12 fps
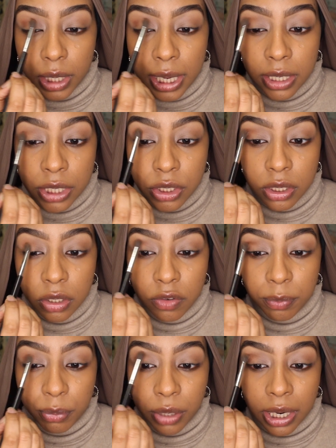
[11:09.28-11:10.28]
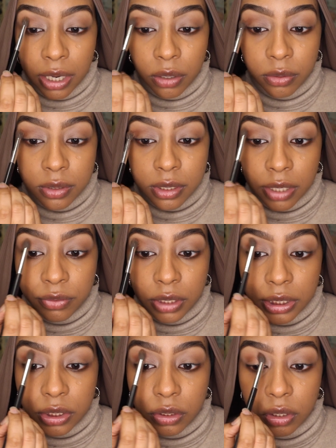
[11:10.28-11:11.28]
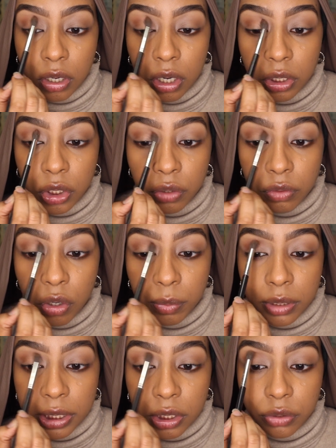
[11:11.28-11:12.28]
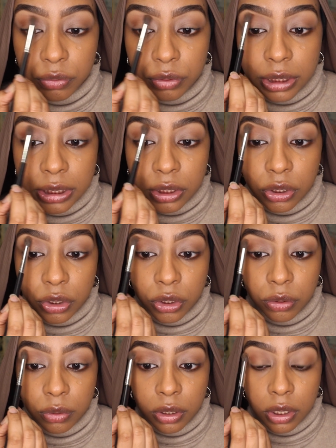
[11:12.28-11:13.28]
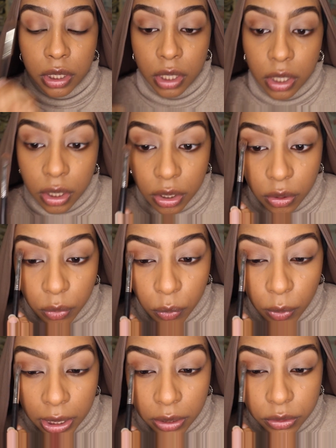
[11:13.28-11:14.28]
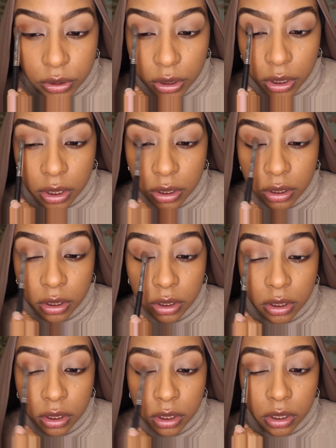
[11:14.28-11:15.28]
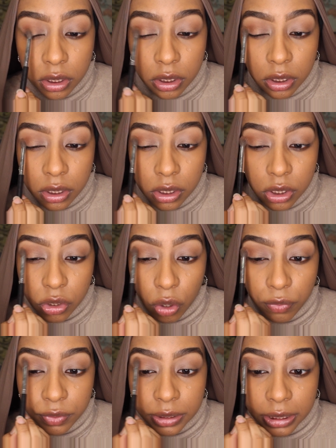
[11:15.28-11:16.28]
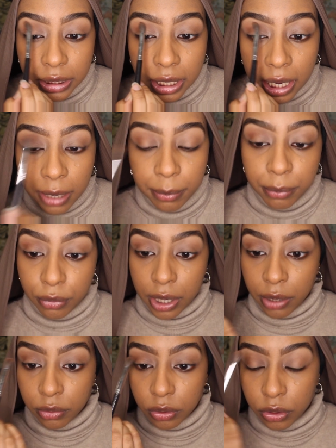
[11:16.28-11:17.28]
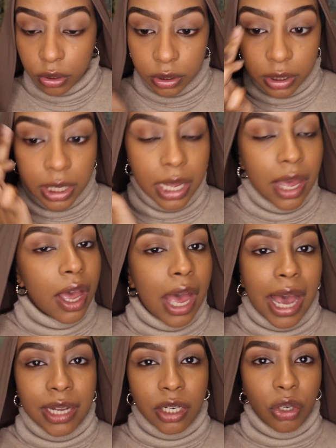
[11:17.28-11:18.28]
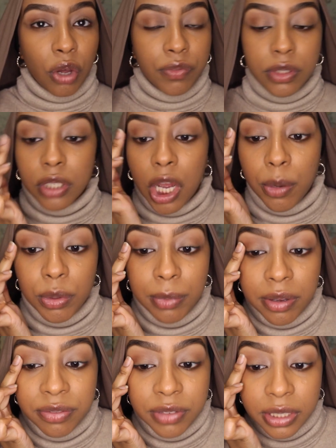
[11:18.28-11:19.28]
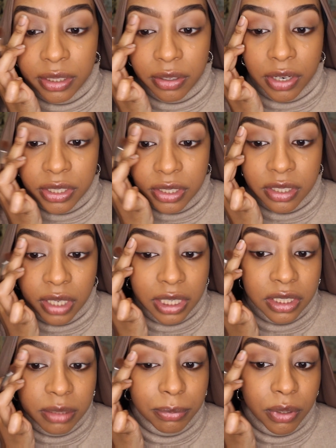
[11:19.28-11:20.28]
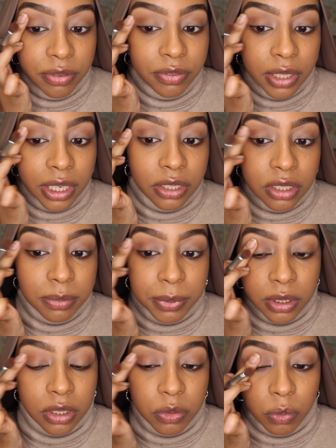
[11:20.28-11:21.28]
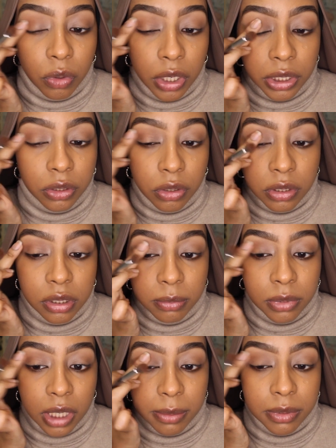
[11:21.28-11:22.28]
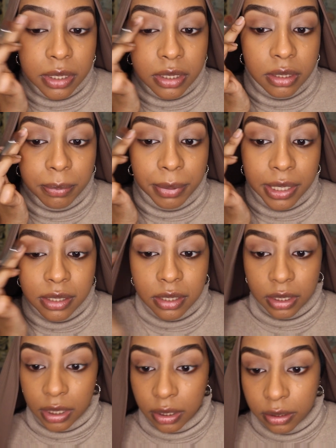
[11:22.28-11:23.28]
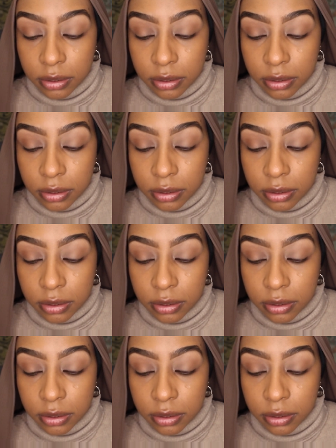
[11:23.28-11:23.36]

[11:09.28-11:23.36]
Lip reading: And I just love browns. I feel like you can't go wrong with like a really cute, well done, soft glam brown look. And a lot of the time with my finger, I just like to buff the edges because why not? Sometimes it's the best thing.